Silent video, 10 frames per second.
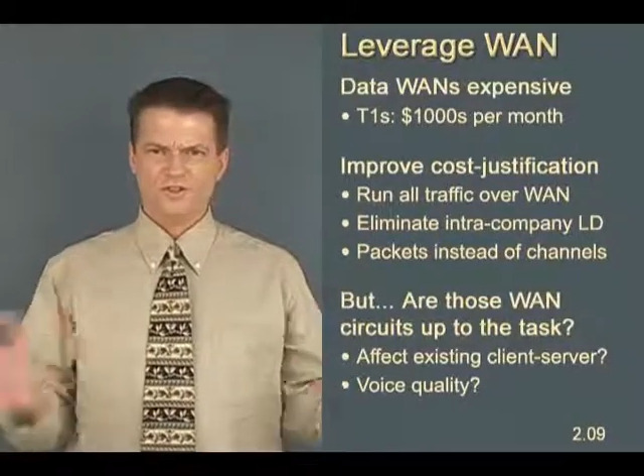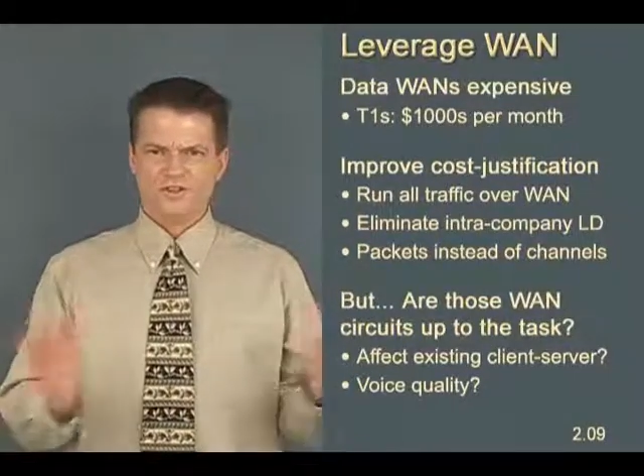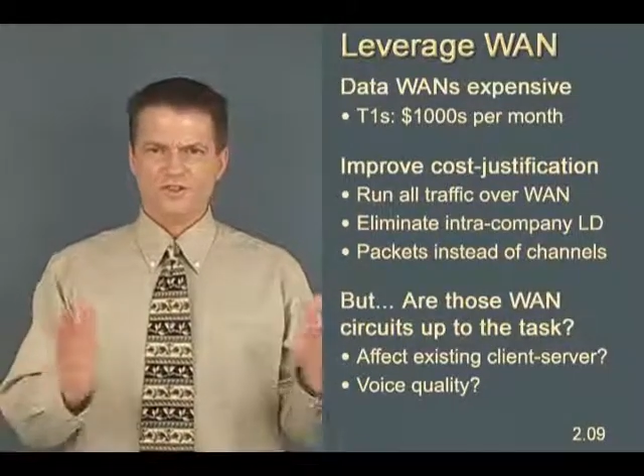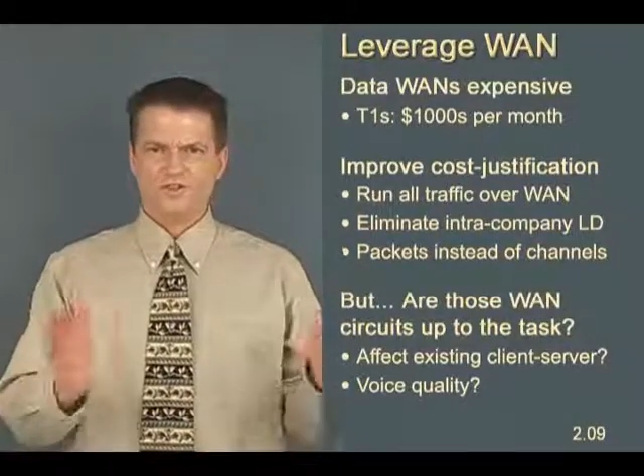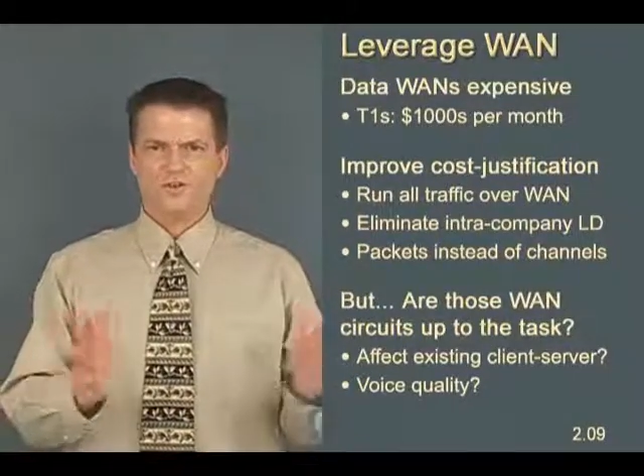
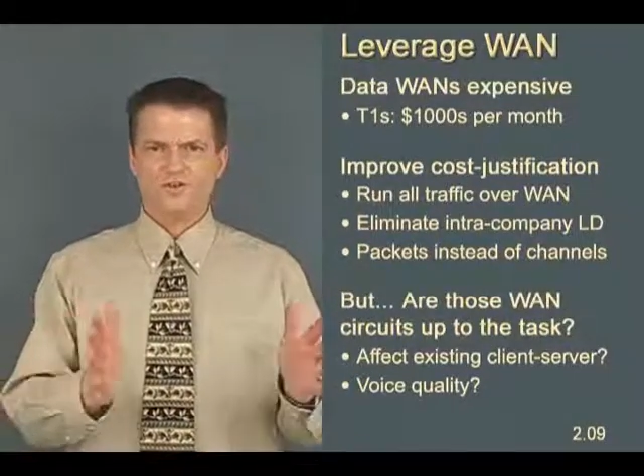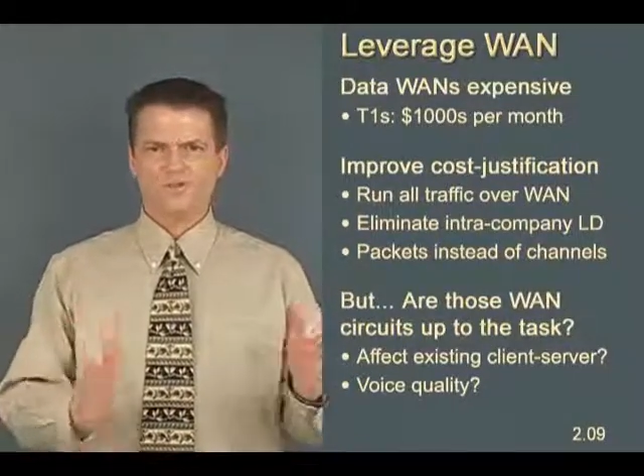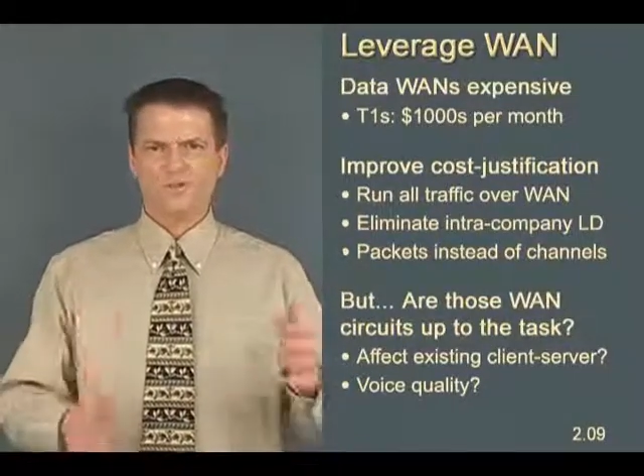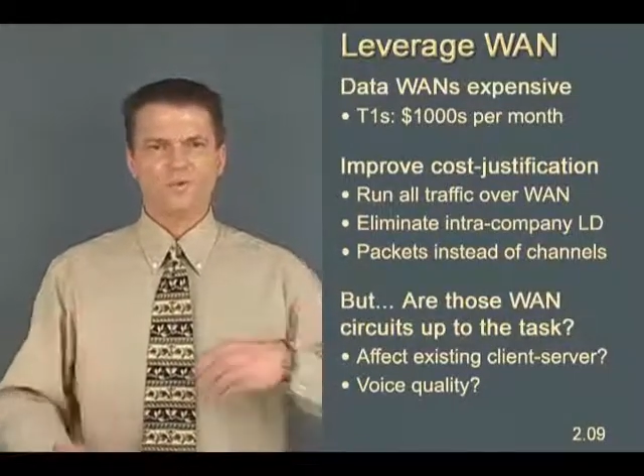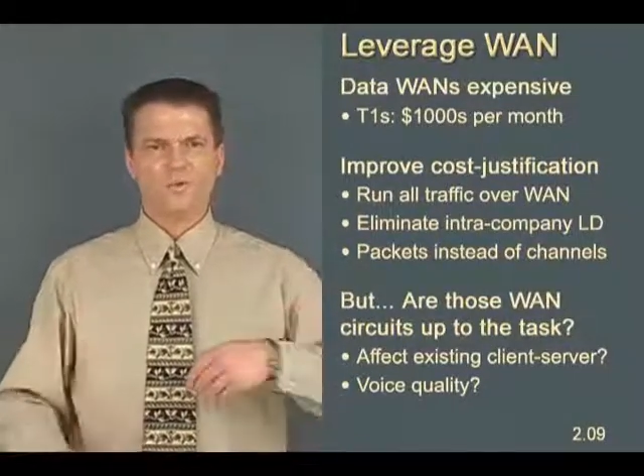turn it into a
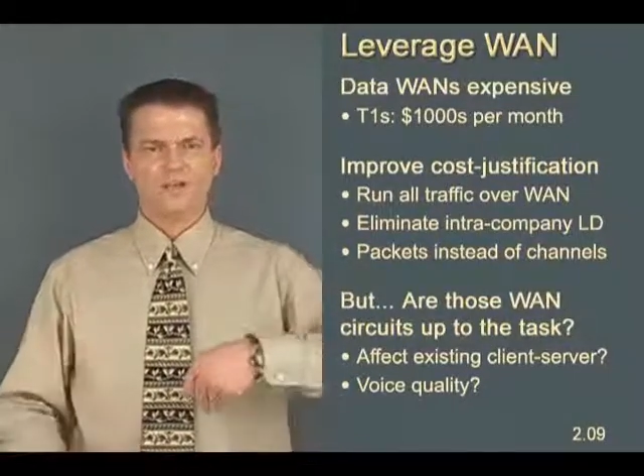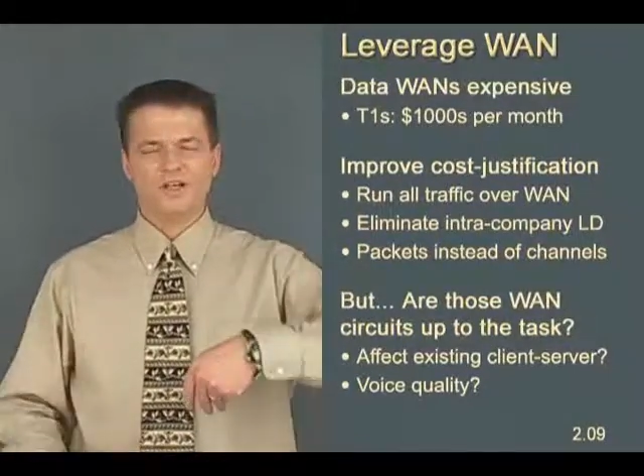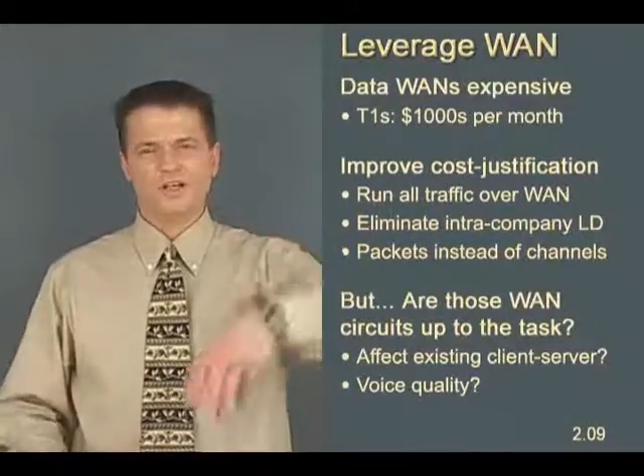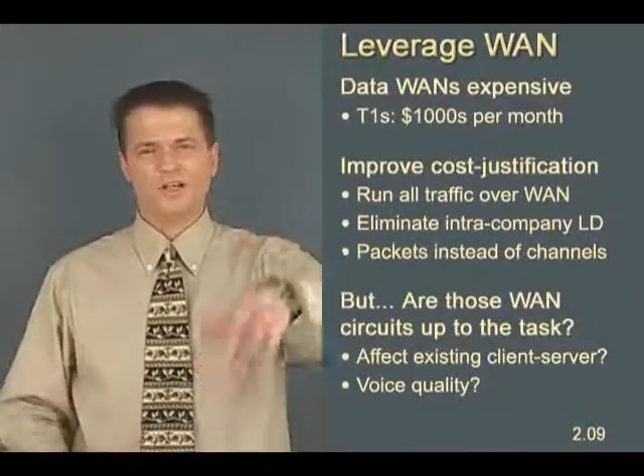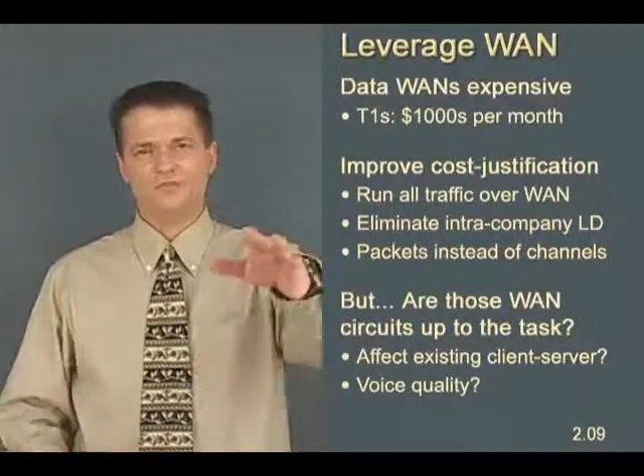big
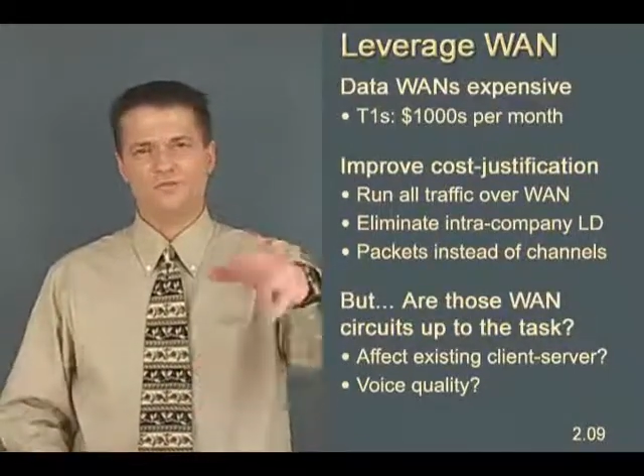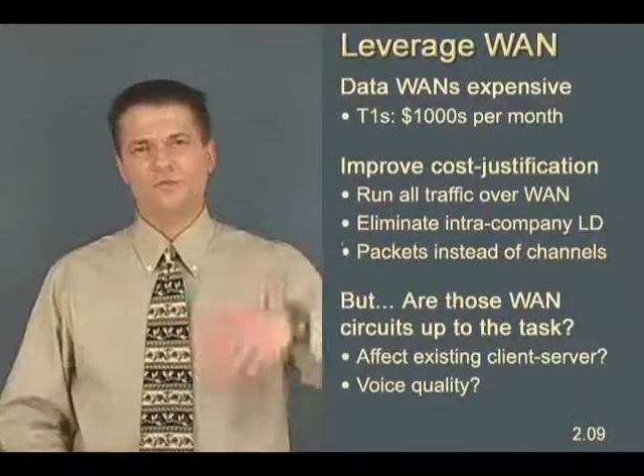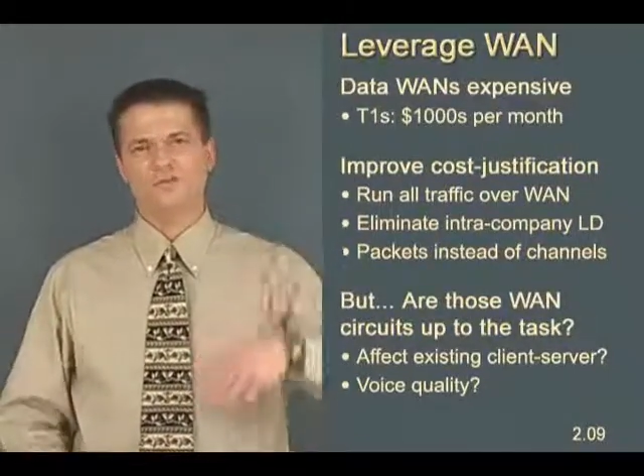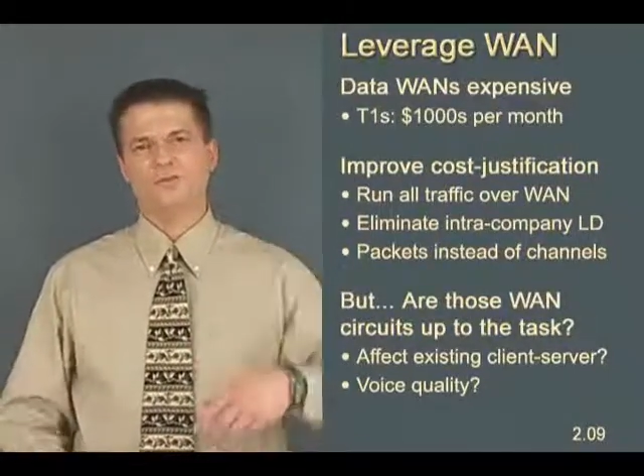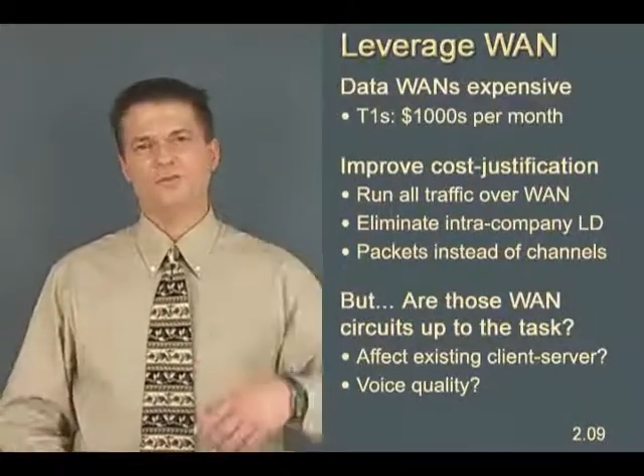1.5
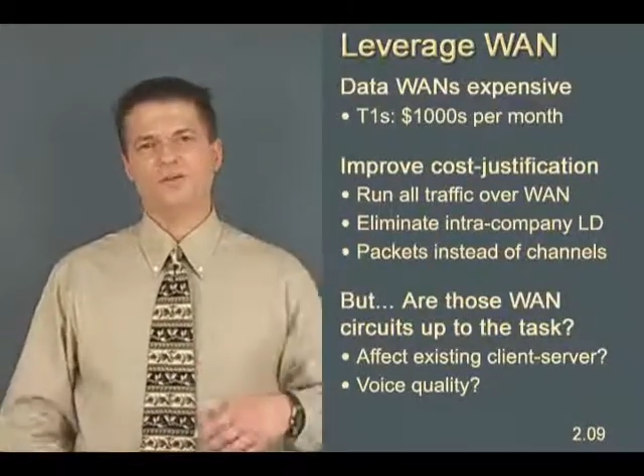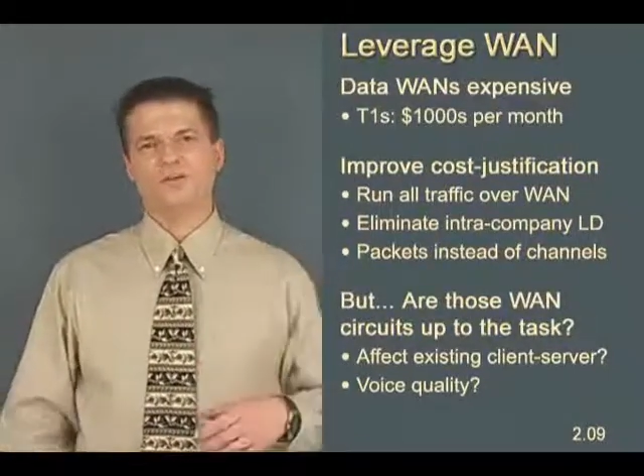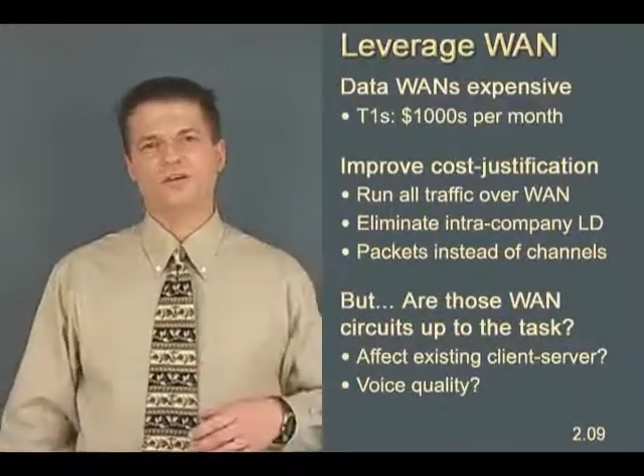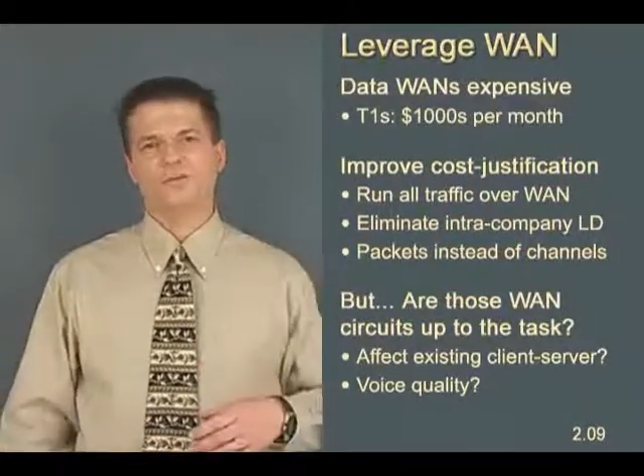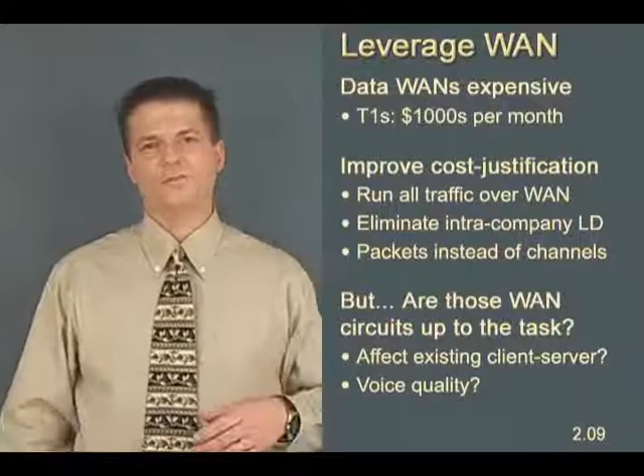megabit per
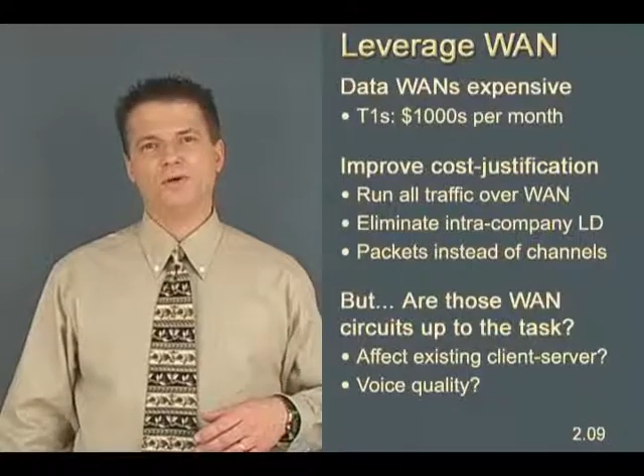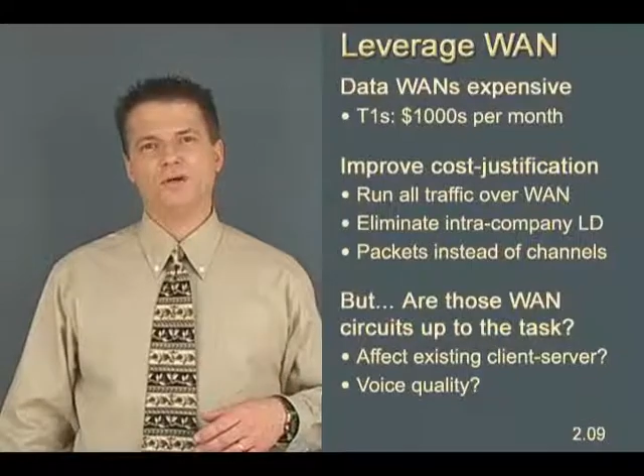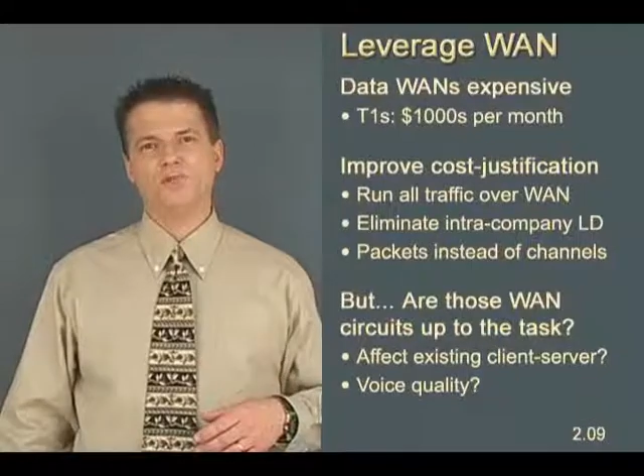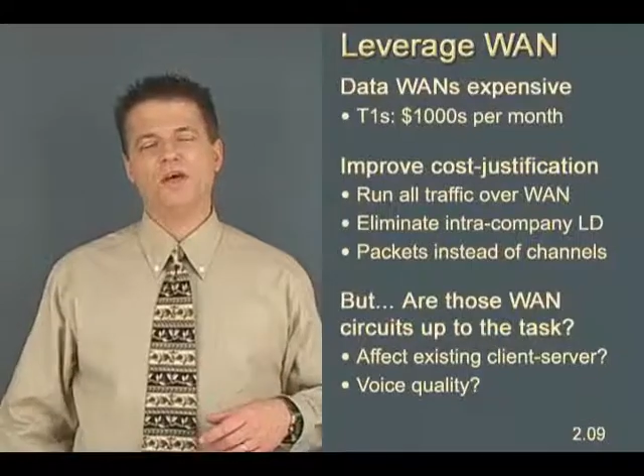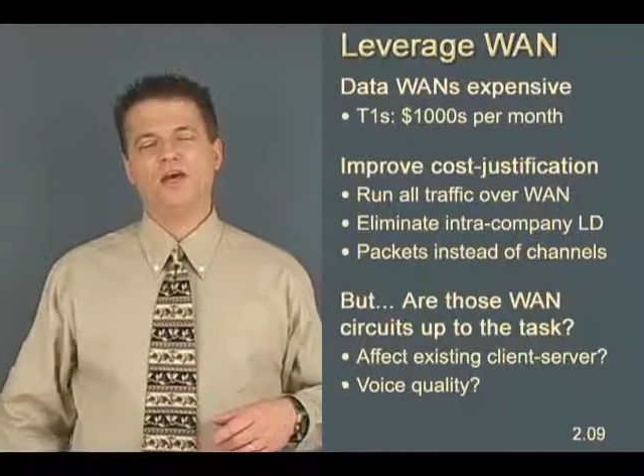second
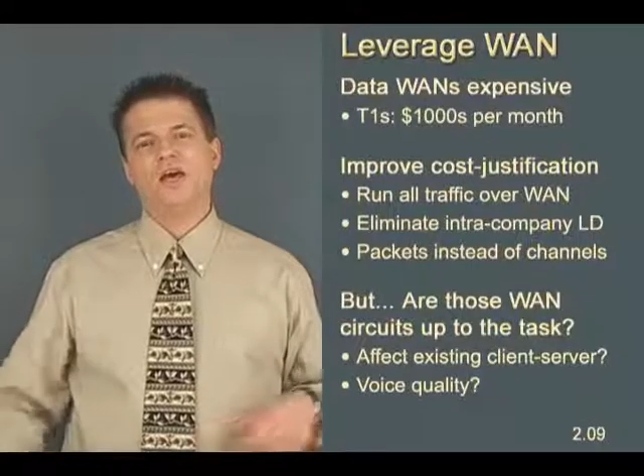pipe